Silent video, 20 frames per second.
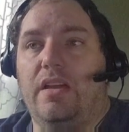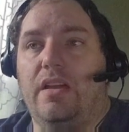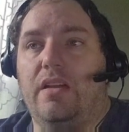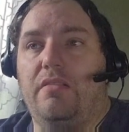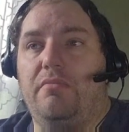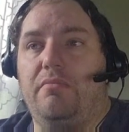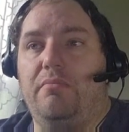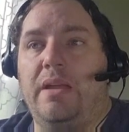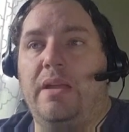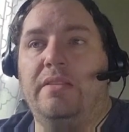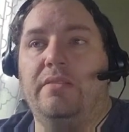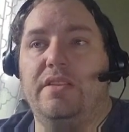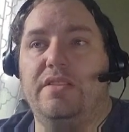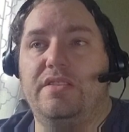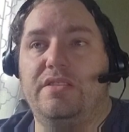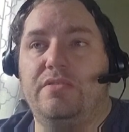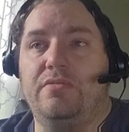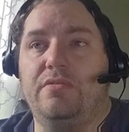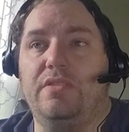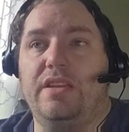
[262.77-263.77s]
mainly
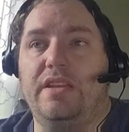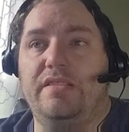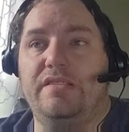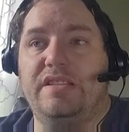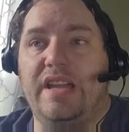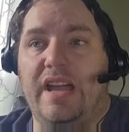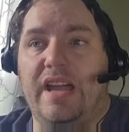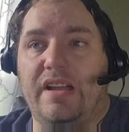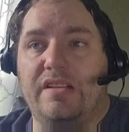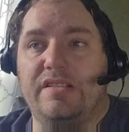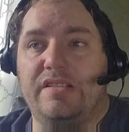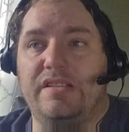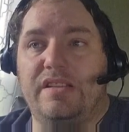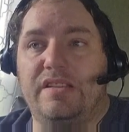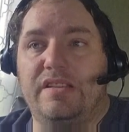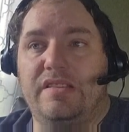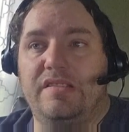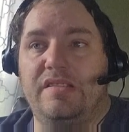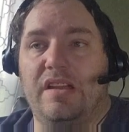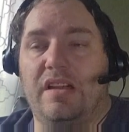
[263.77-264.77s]
to the text
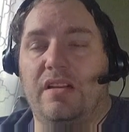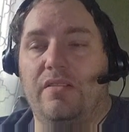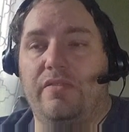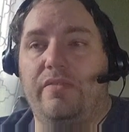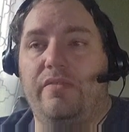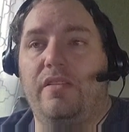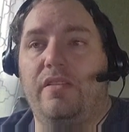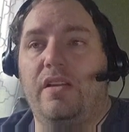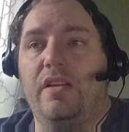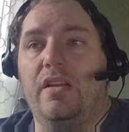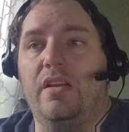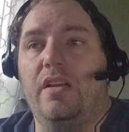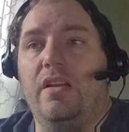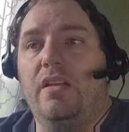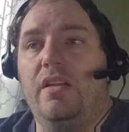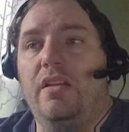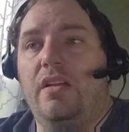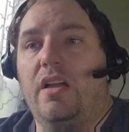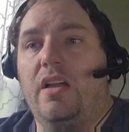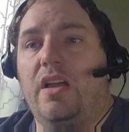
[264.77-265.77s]
itself.
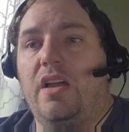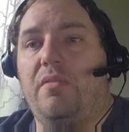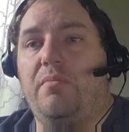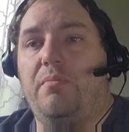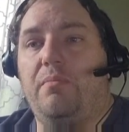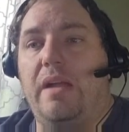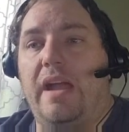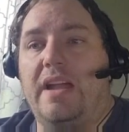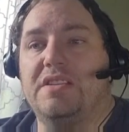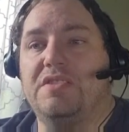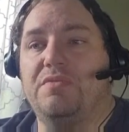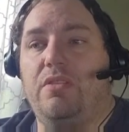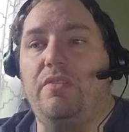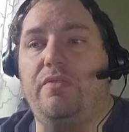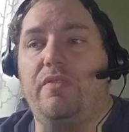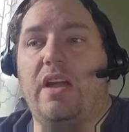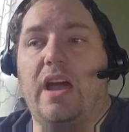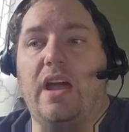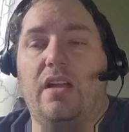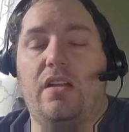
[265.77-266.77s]
As we've
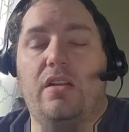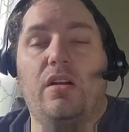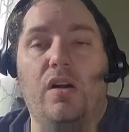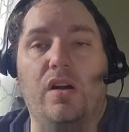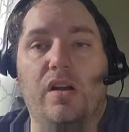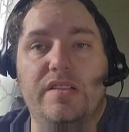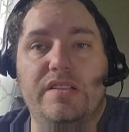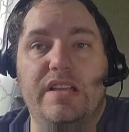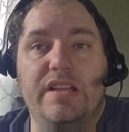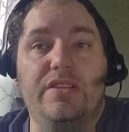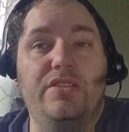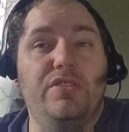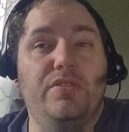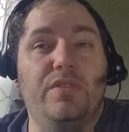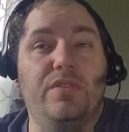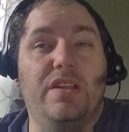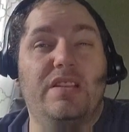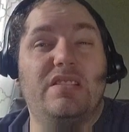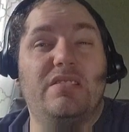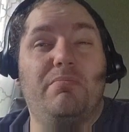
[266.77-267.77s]
got cards that do
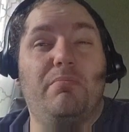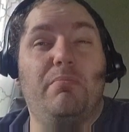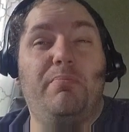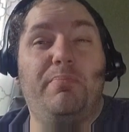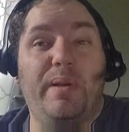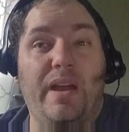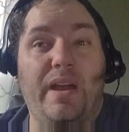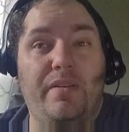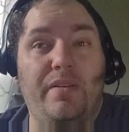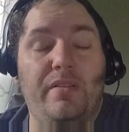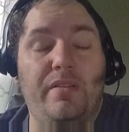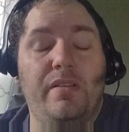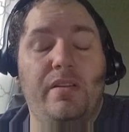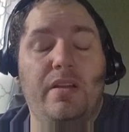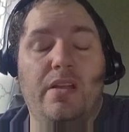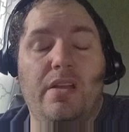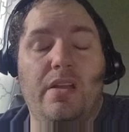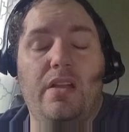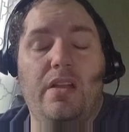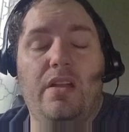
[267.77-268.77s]
this better
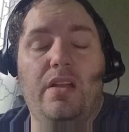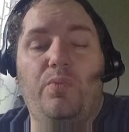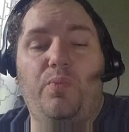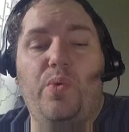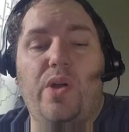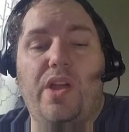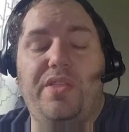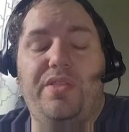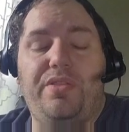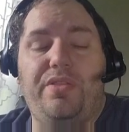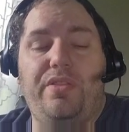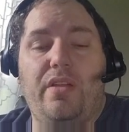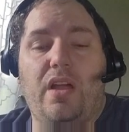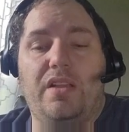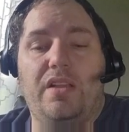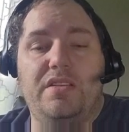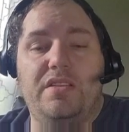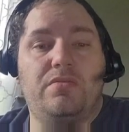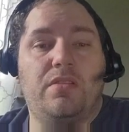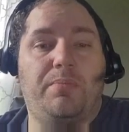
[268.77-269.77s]
with
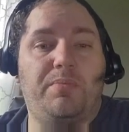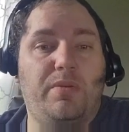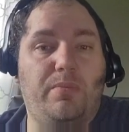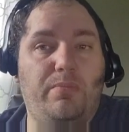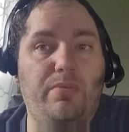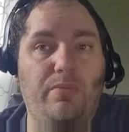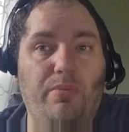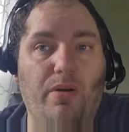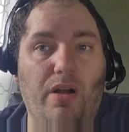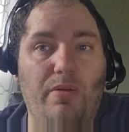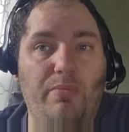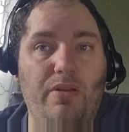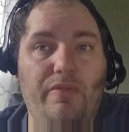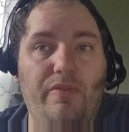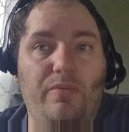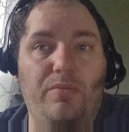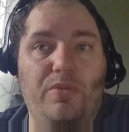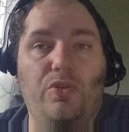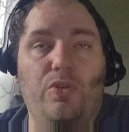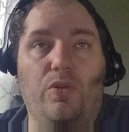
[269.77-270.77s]
Disruptor Bombardment
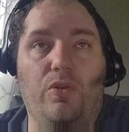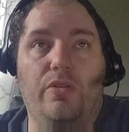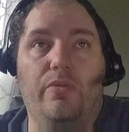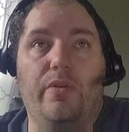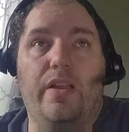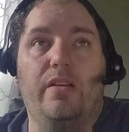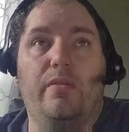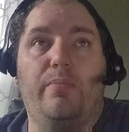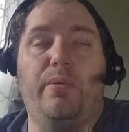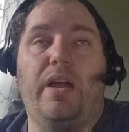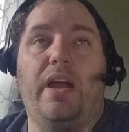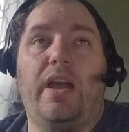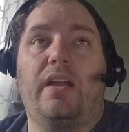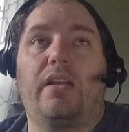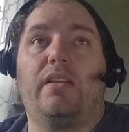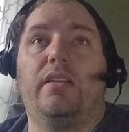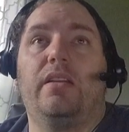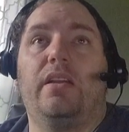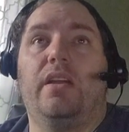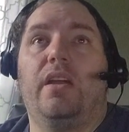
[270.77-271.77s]
from the Gordon Raider
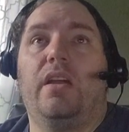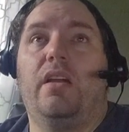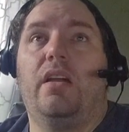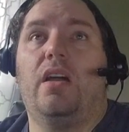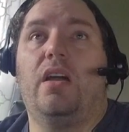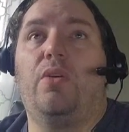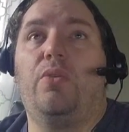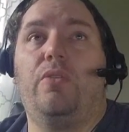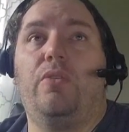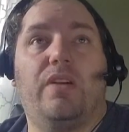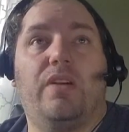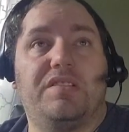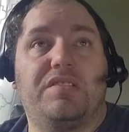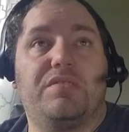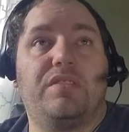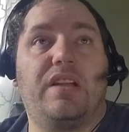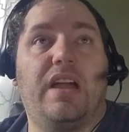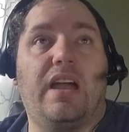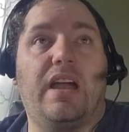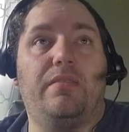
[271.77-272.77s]
pack. We've also
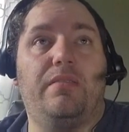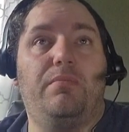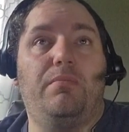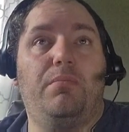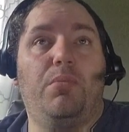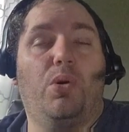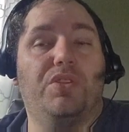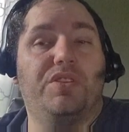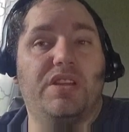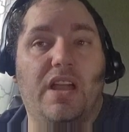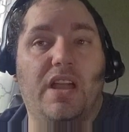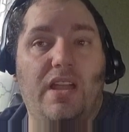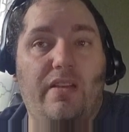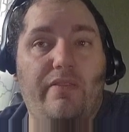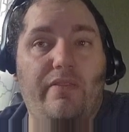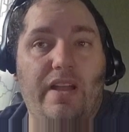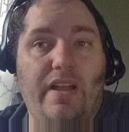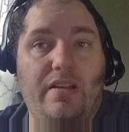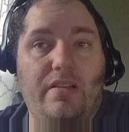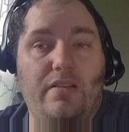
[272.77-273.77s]
got
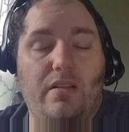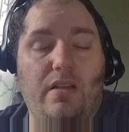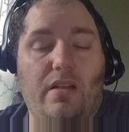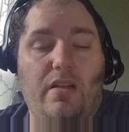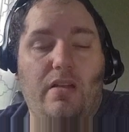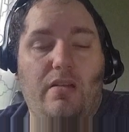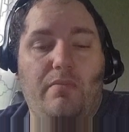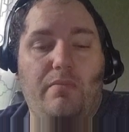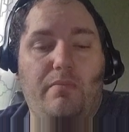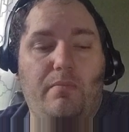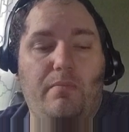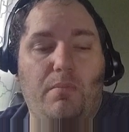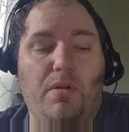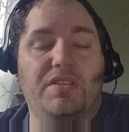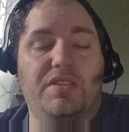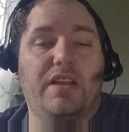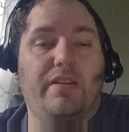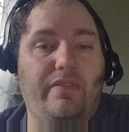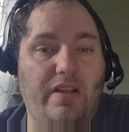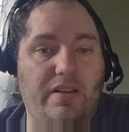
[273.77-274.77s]

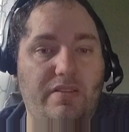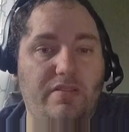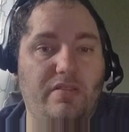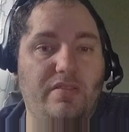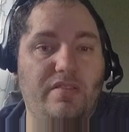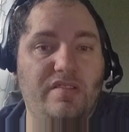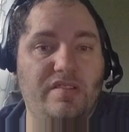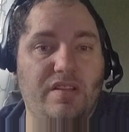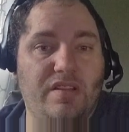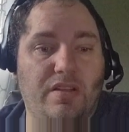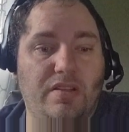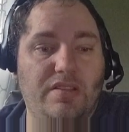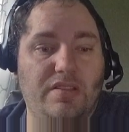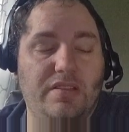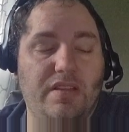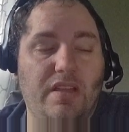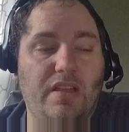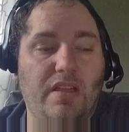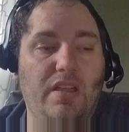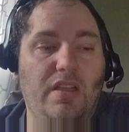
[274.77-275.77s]
multi-vector assault
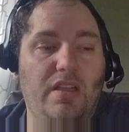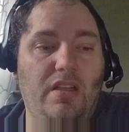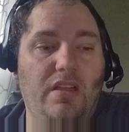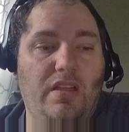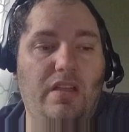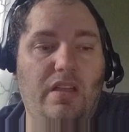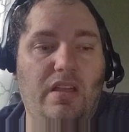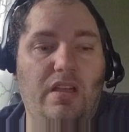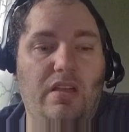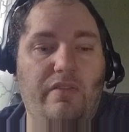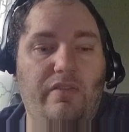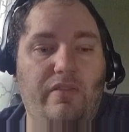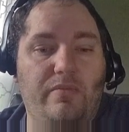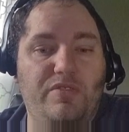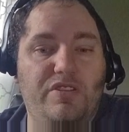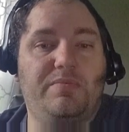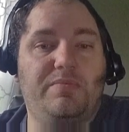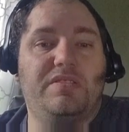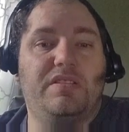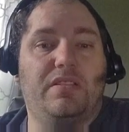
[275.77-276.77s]
from
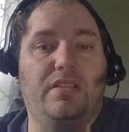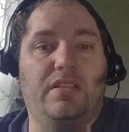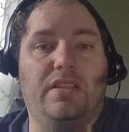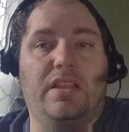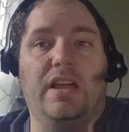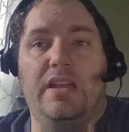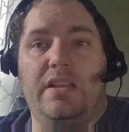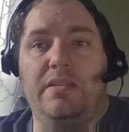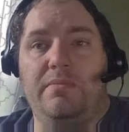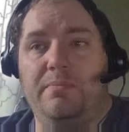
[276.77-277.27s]
Ships of the Line